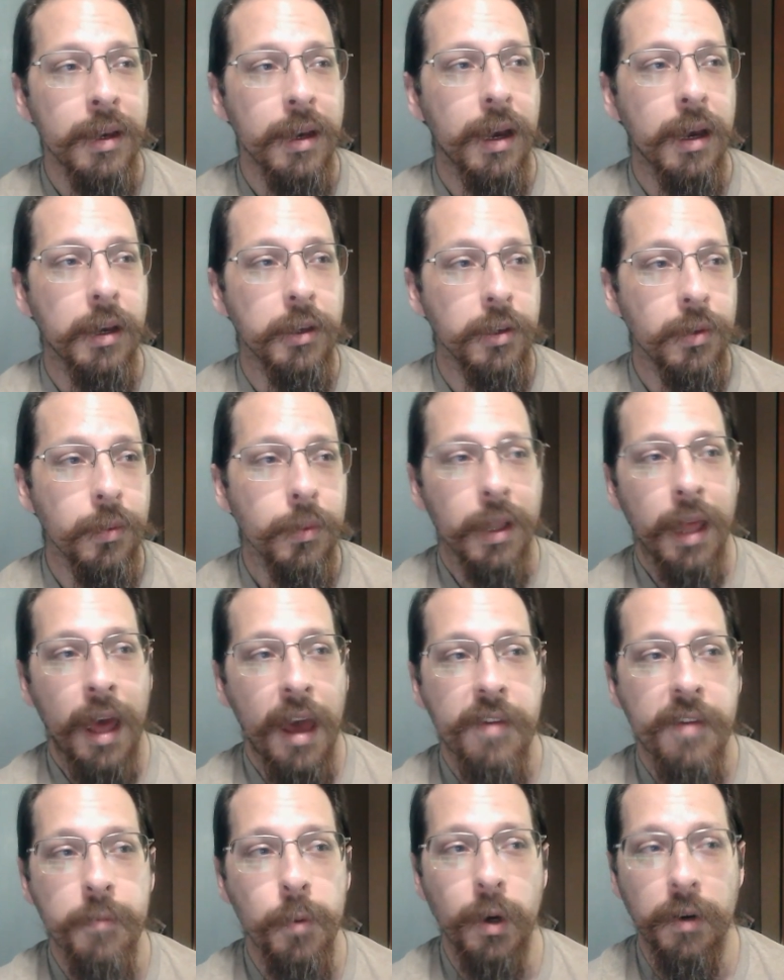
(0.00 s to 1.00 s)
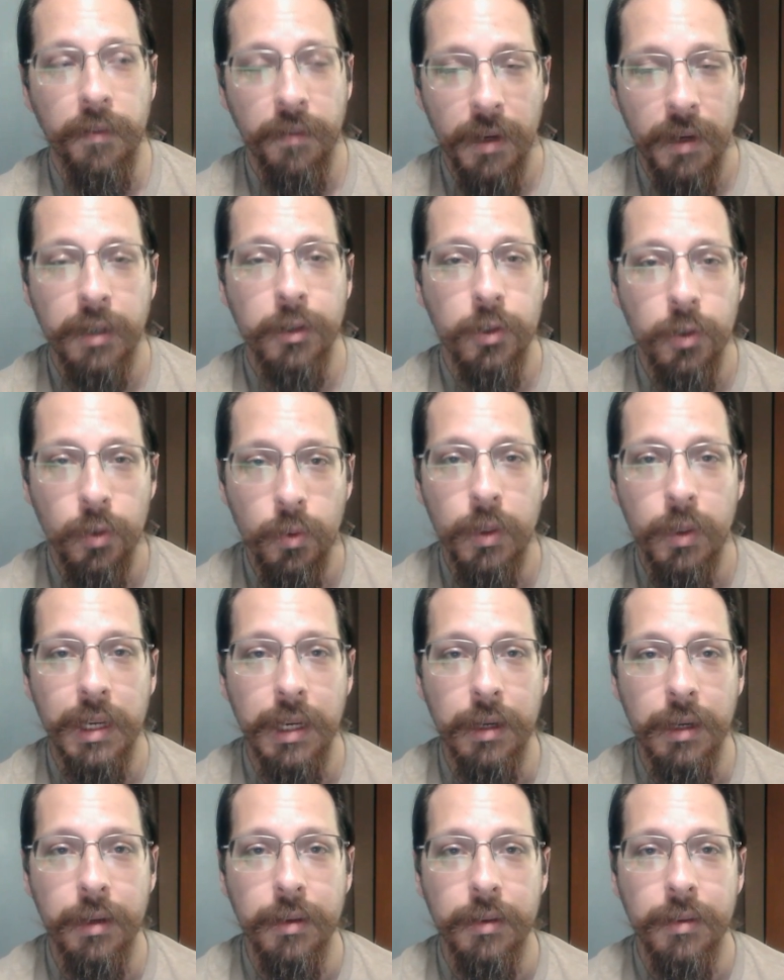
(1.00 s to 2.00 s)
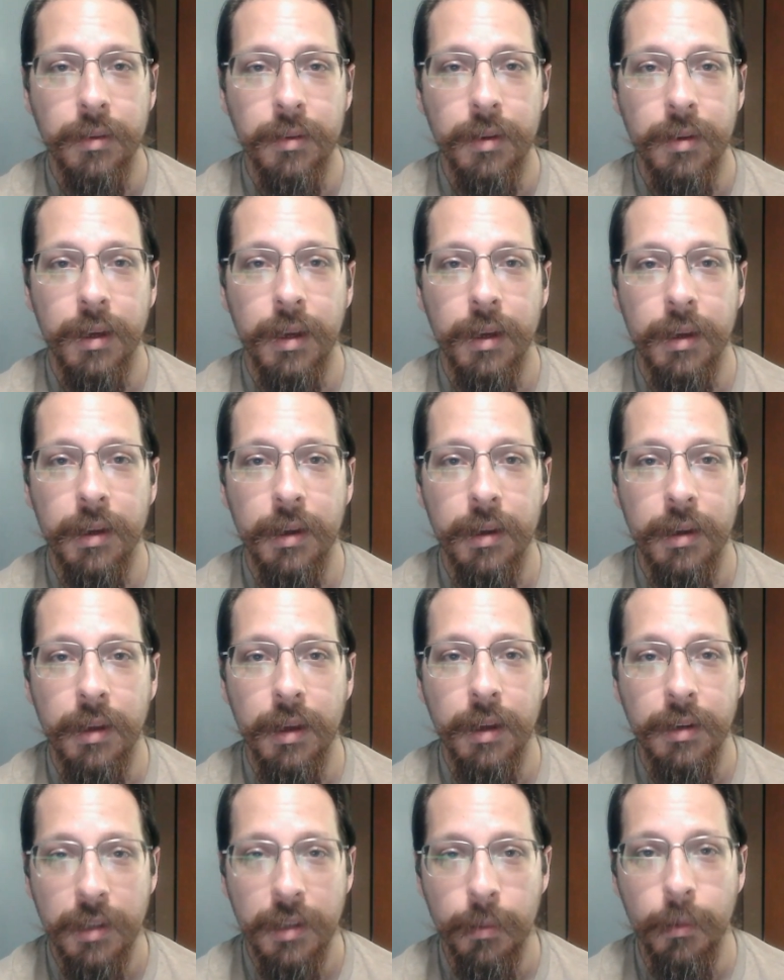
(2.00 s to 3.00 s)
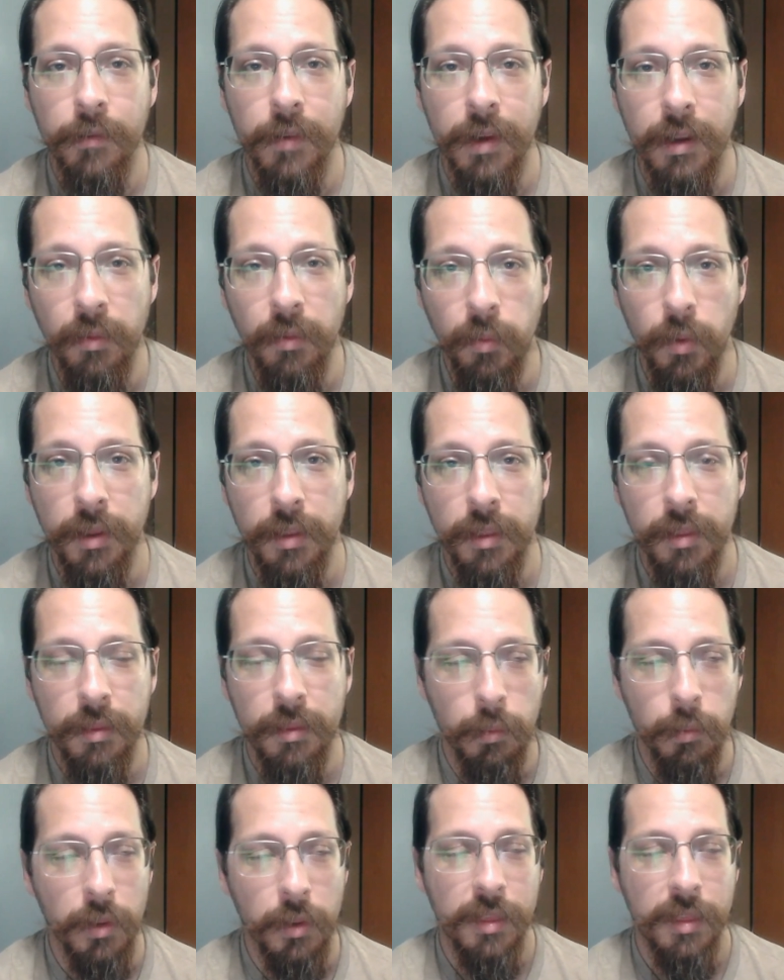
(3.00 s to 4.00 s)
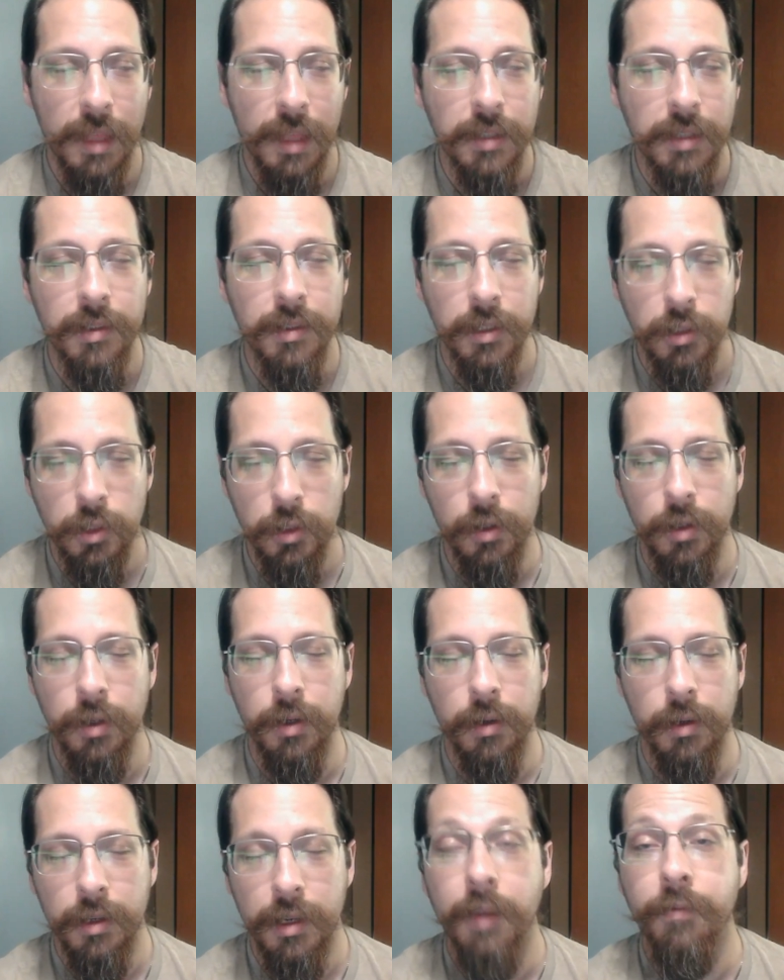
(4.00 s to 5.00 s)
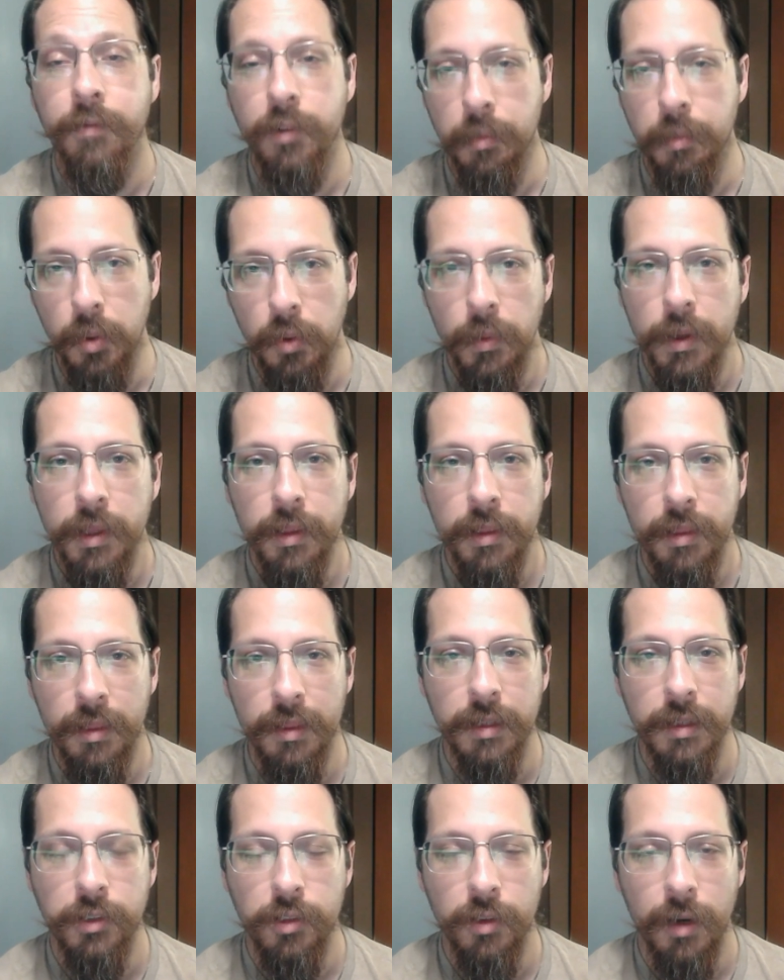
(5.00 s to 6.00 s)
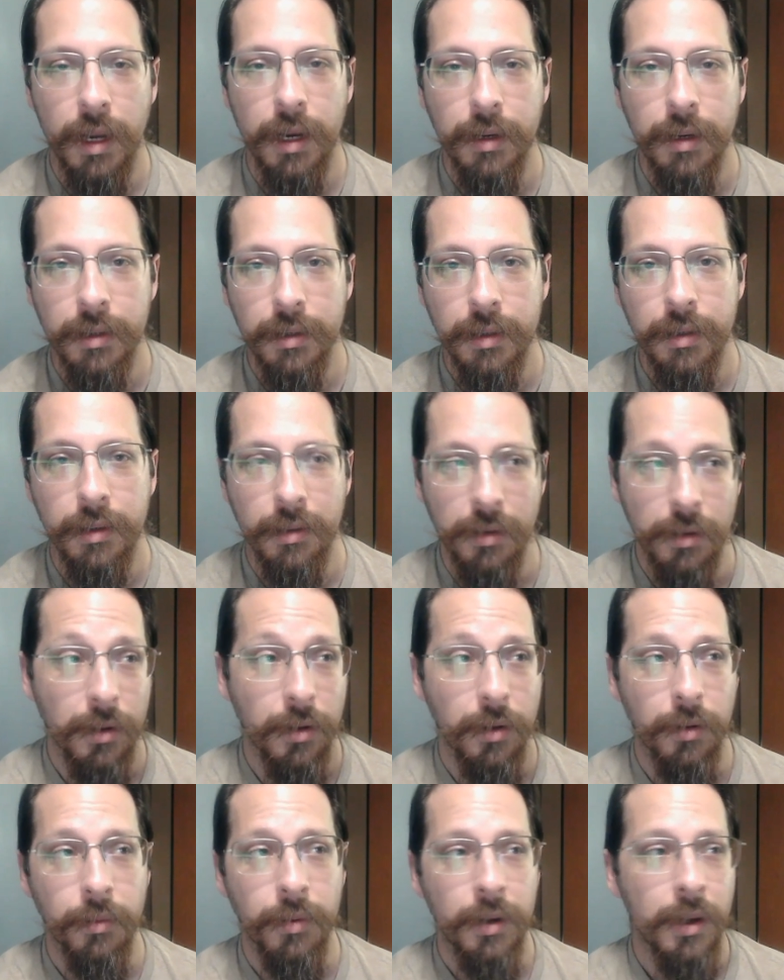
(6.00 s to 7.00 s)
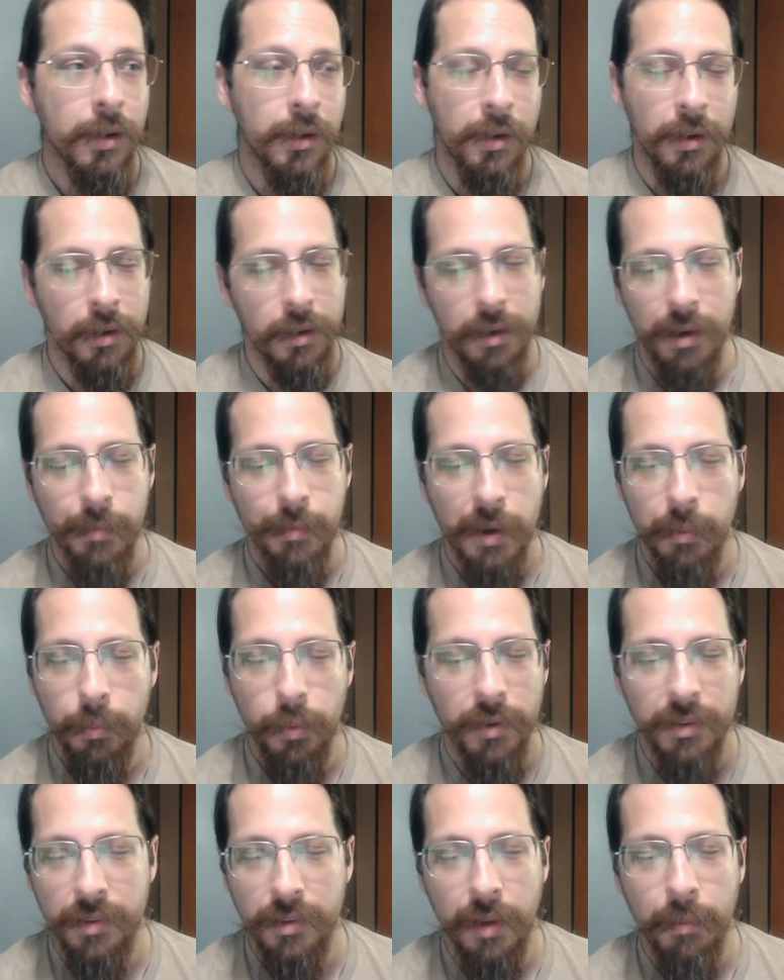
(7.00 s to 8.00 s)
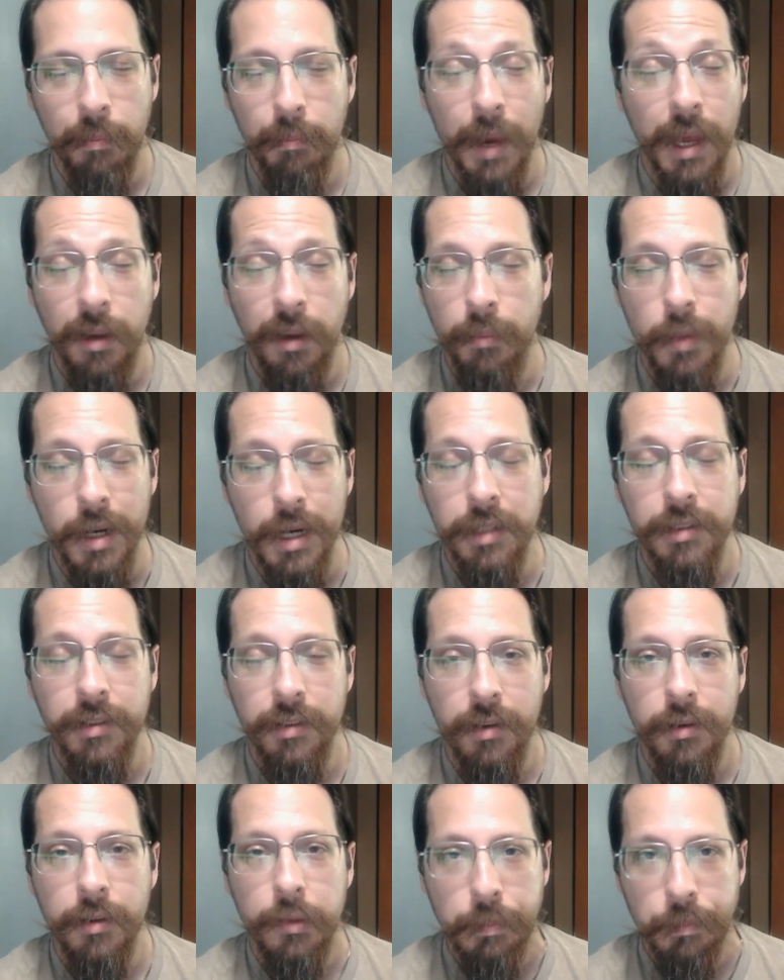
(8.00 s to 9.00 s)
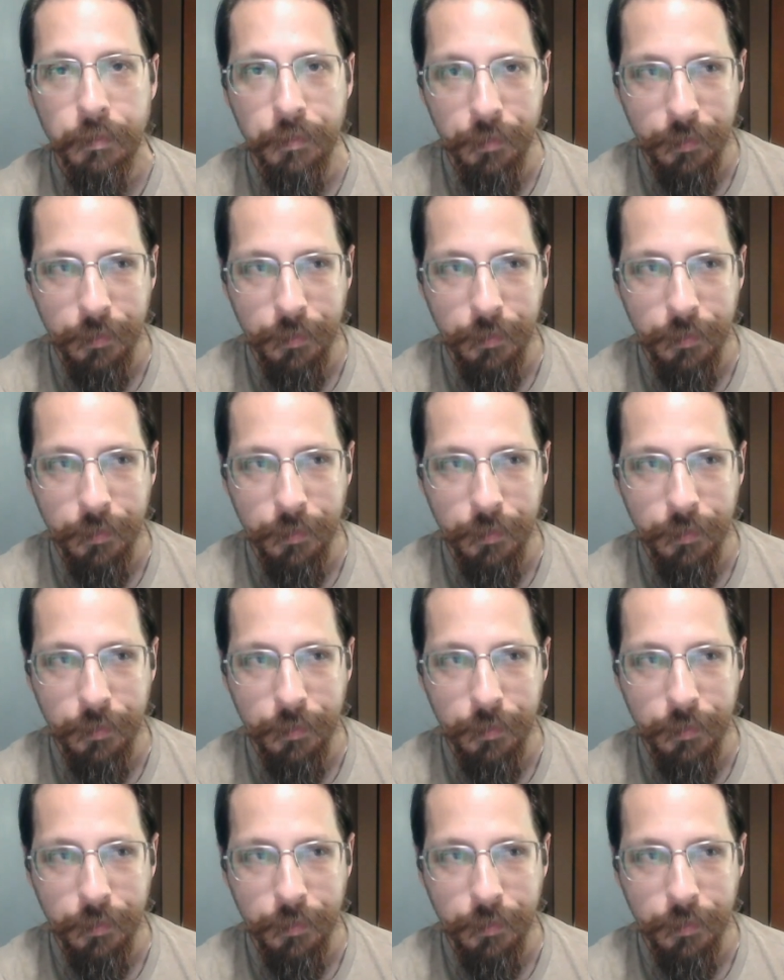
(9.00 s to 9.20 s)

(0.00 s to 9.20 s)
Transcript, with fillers: uh, you will have more fun doing Uh, a team event with with things that you're comfortable with than trying to, you know, come up with some meta monster.